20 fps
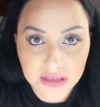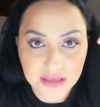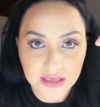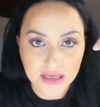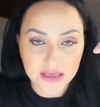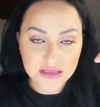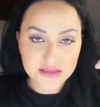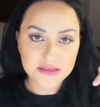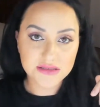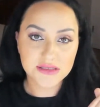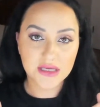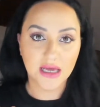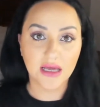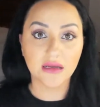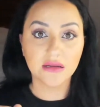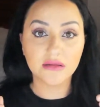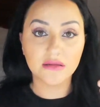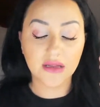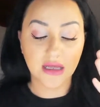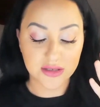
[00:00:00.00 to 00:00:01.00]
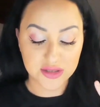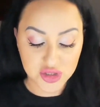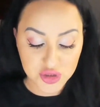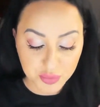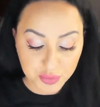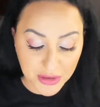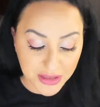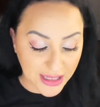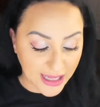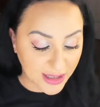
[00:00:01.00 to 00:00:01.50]
nice, and they're
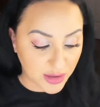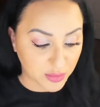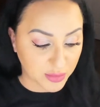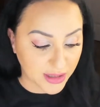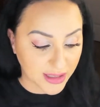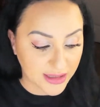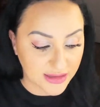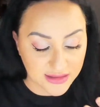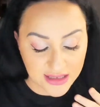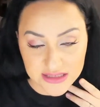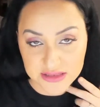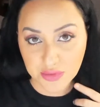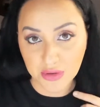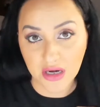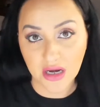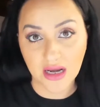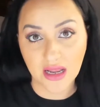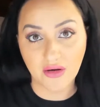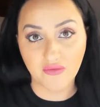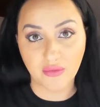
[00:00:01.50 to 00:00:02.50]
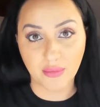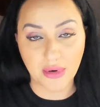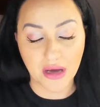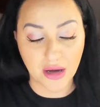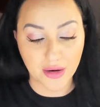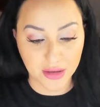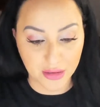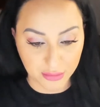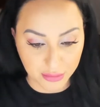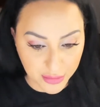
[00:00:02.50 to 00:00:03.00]
super lightweight. That's what I love
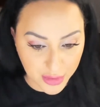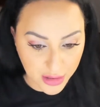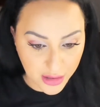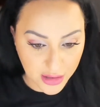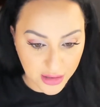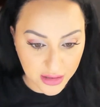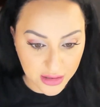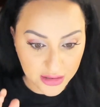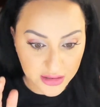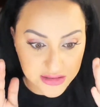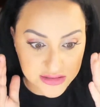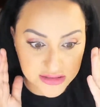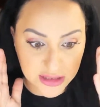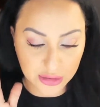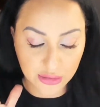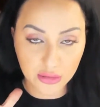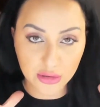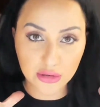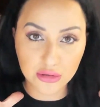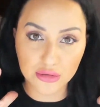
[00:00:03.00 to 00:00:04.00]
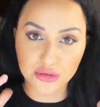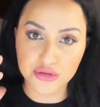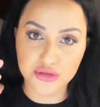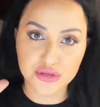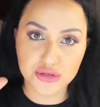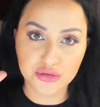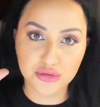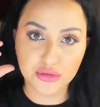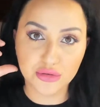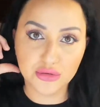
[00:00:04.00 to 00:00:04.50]
about them, because they don't look
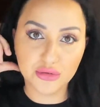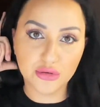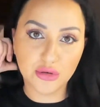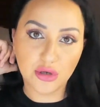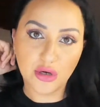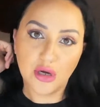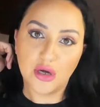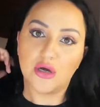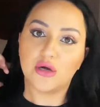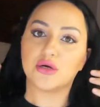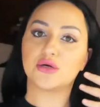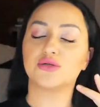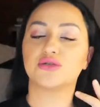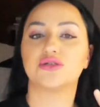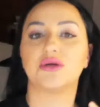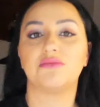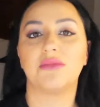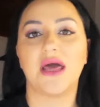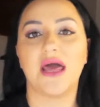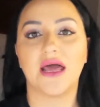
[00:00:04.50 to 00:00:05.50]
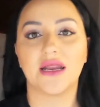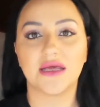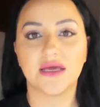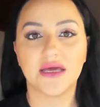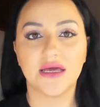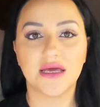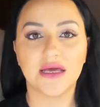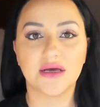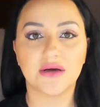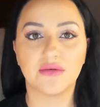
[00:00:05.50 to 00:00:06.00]
too
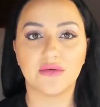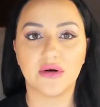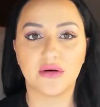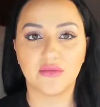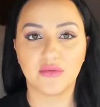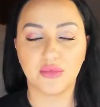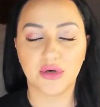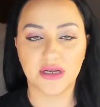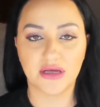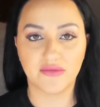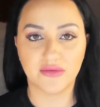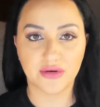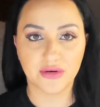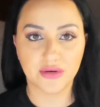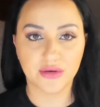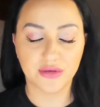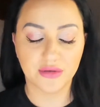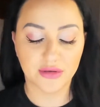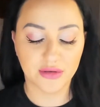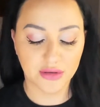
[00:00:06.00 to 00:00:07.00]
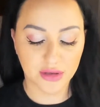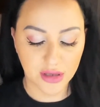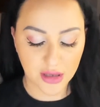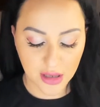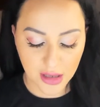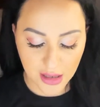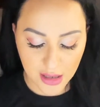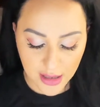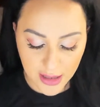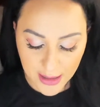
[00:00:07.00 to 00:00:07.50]
dramatic or whatever.
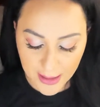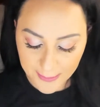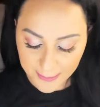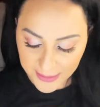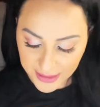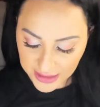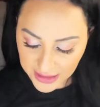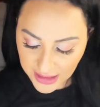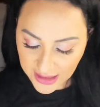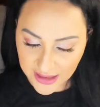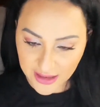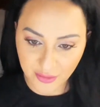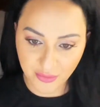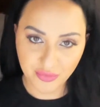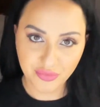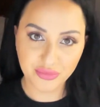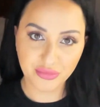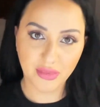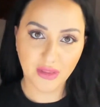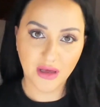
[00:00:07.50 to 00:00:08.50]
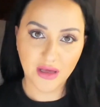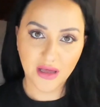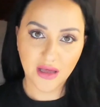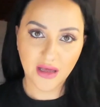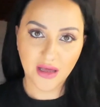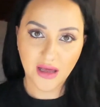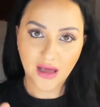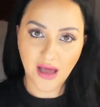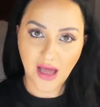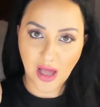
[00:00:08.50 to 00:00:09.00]
But yeah,
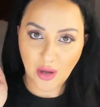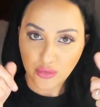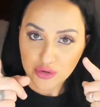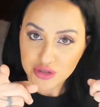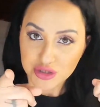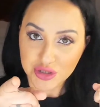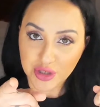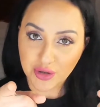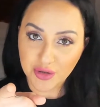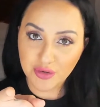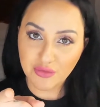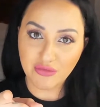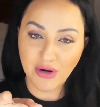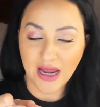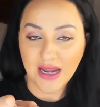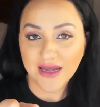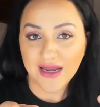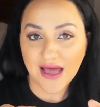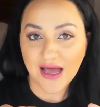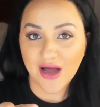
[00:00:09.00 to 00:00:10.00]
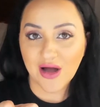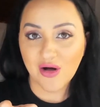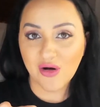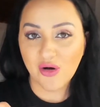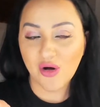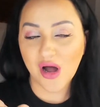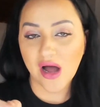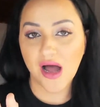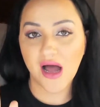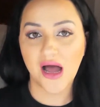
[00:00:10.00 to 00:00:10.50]
I will show you right now
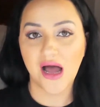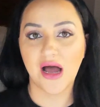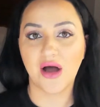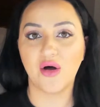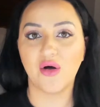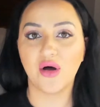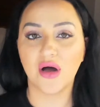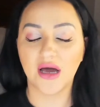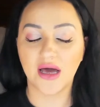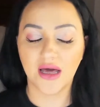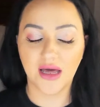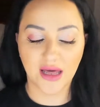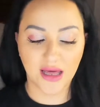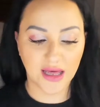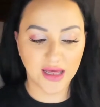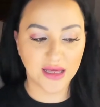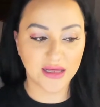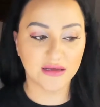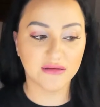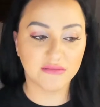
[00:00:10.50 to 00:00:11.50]
how I